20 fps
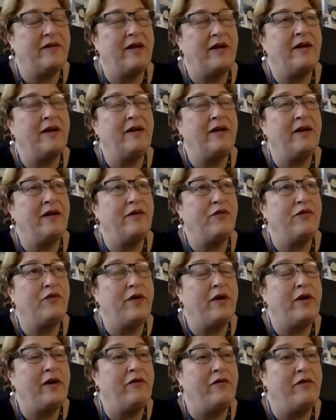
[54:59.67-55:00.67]
And I think it's
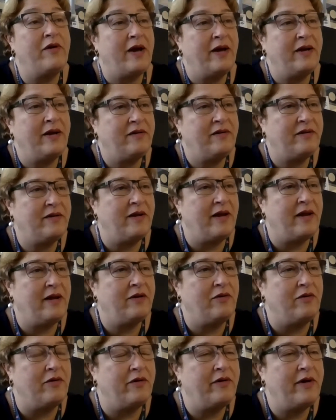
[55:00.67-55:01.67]
very right and
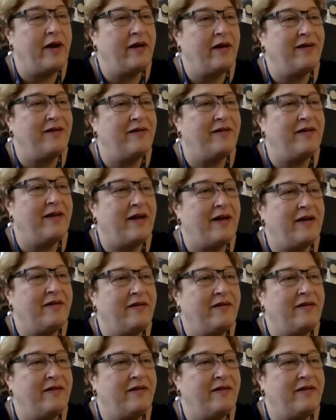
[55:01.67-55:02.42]
correct that,